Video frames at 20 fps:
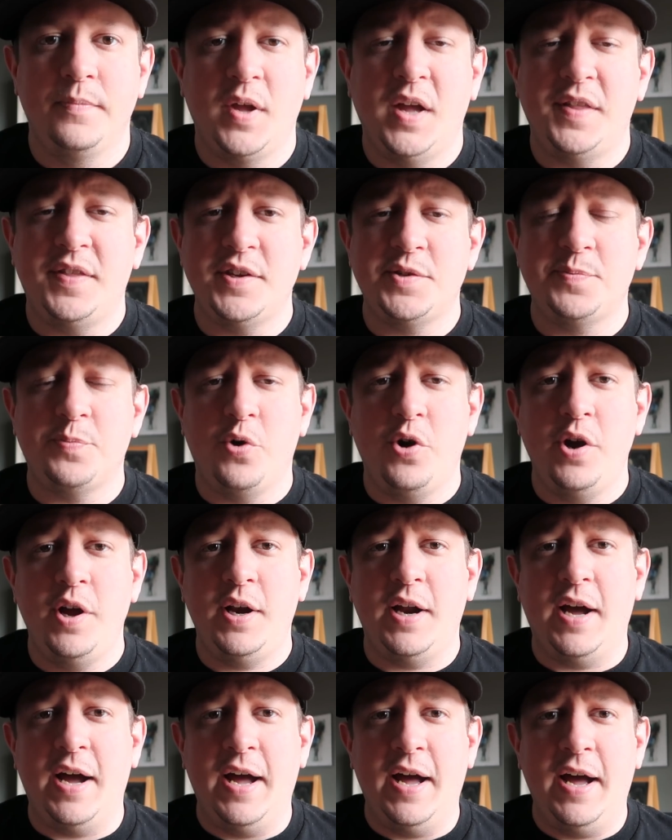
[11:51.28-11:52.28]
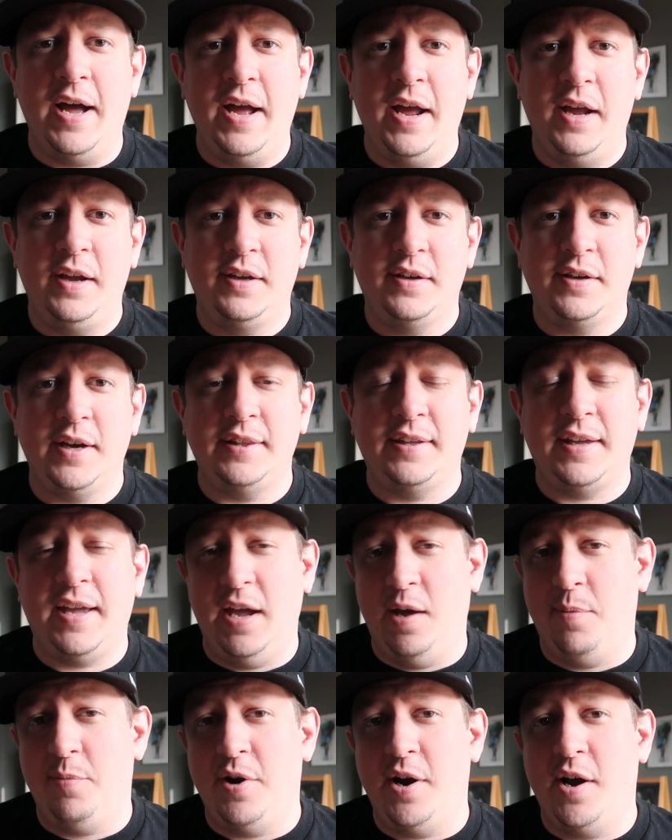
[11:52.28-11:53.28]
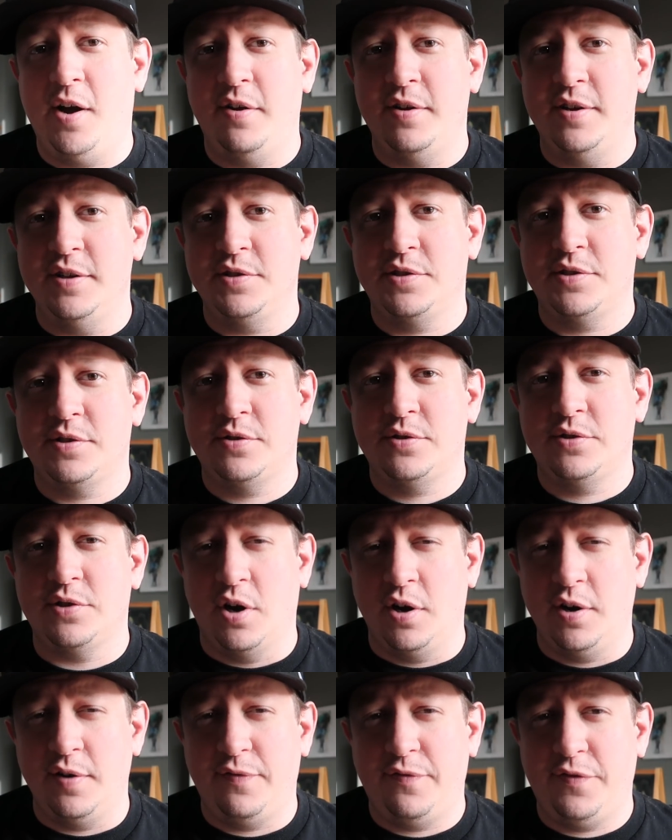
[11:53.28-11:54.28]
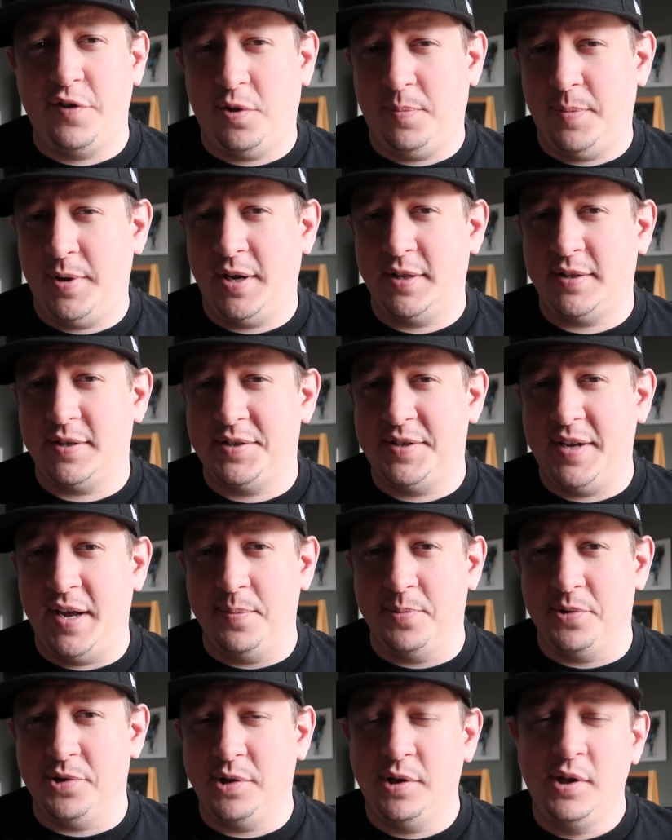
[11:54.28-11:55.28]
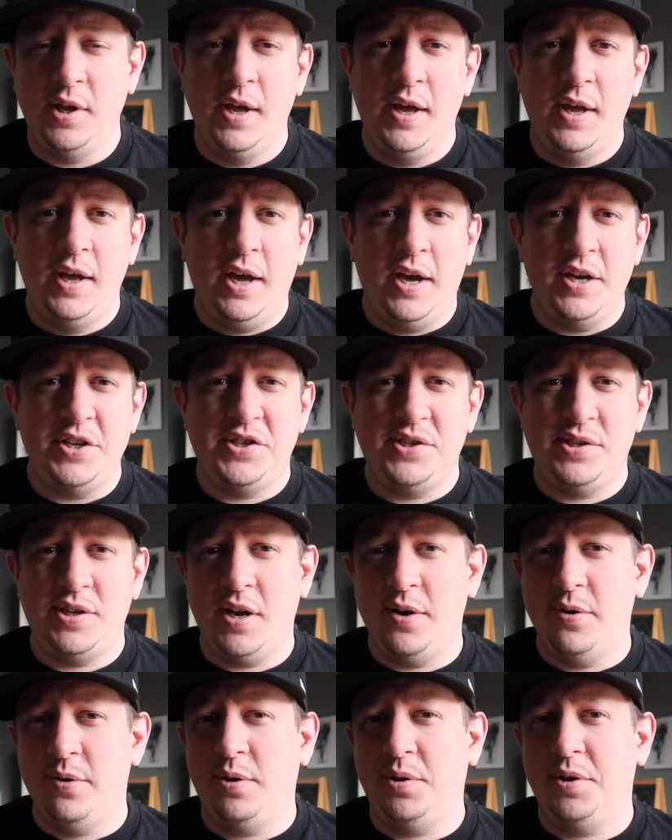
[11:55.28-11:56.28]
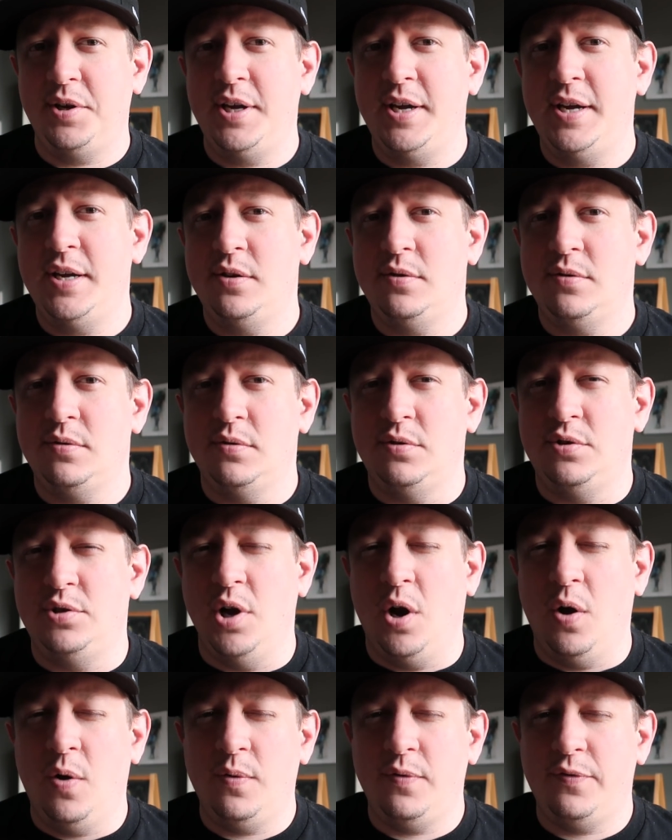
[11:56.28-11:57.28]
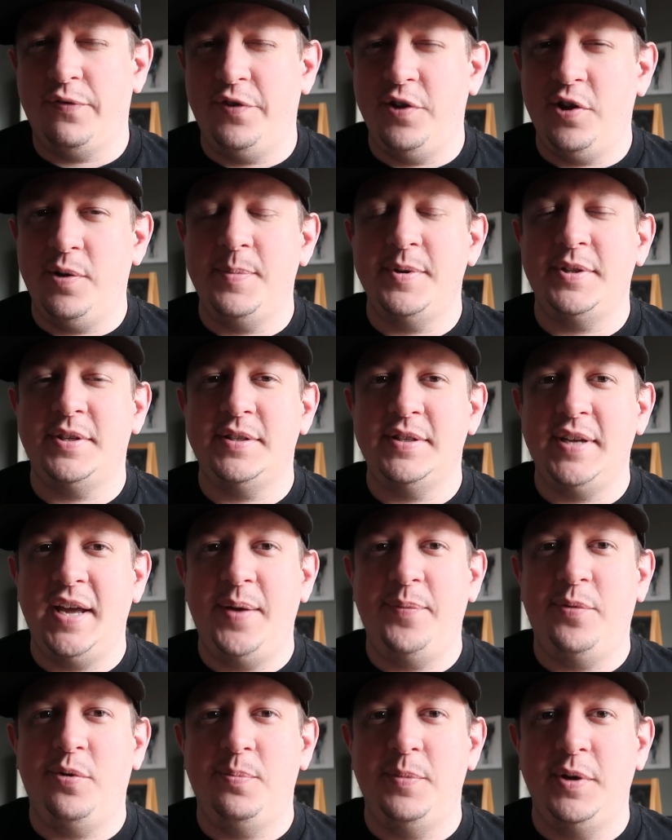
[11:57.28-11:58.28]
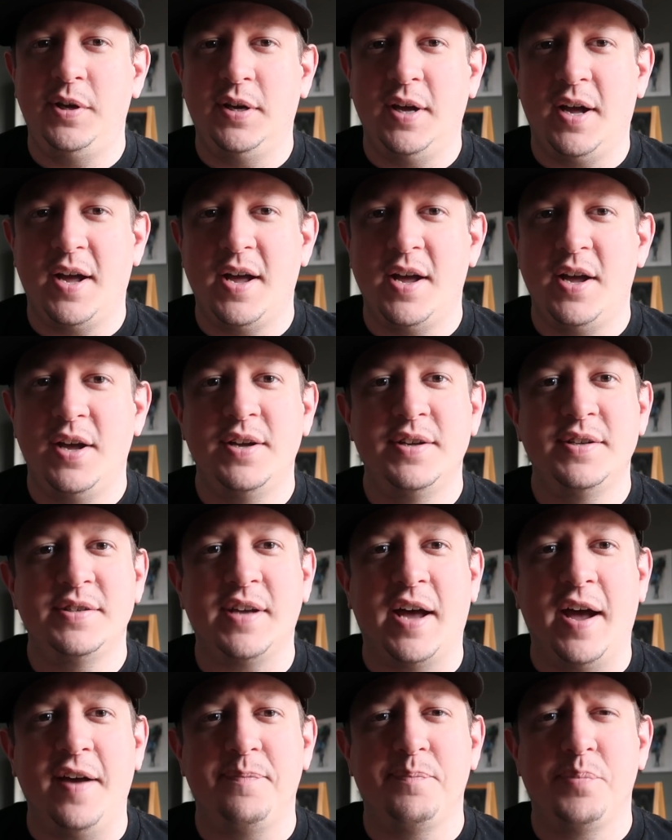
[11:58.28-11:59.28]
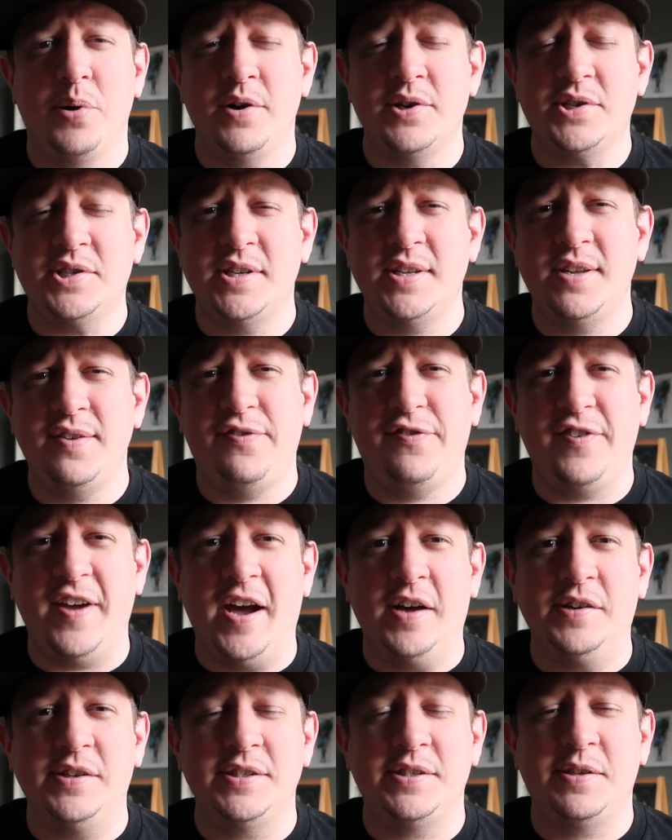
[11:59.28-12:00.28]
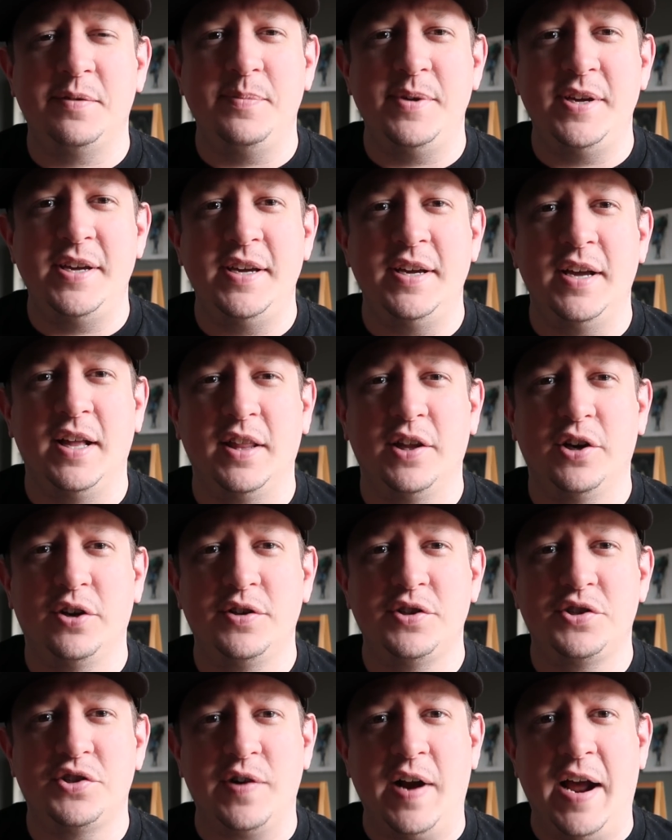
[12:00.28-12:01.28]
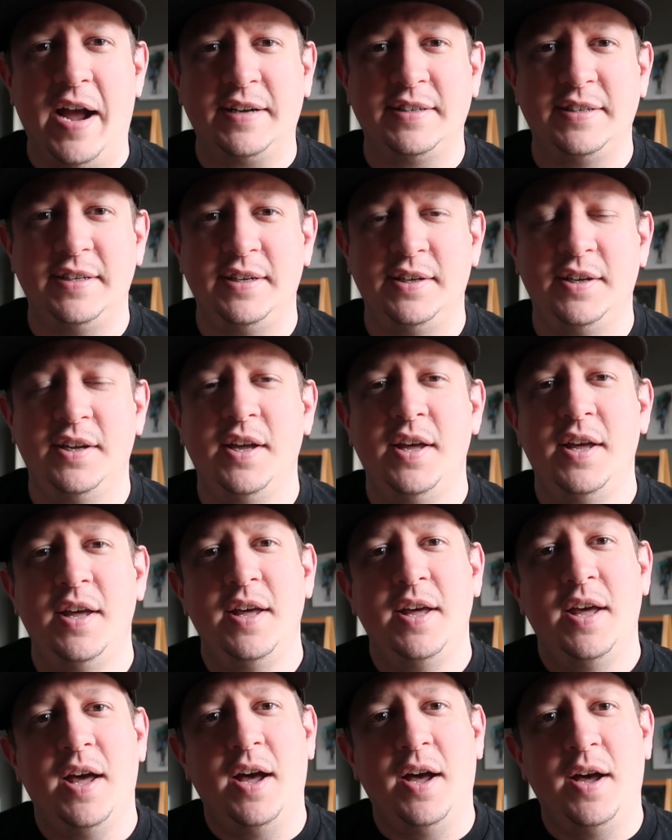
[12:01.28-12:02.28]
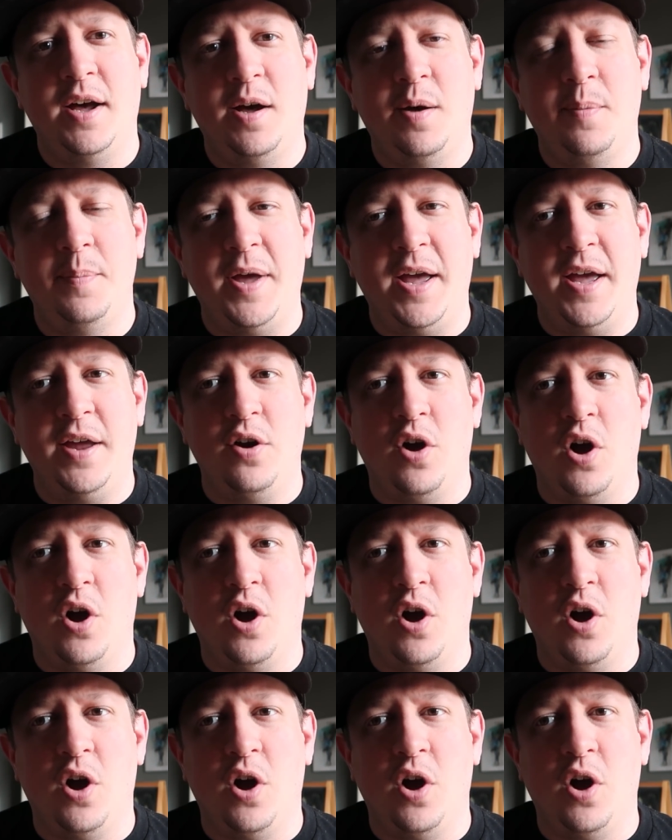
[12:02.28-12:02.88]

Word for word: At this point, I got the camera out and started filming at the table. I generally don't film at the table because I personally found it to be a little distracting, um, and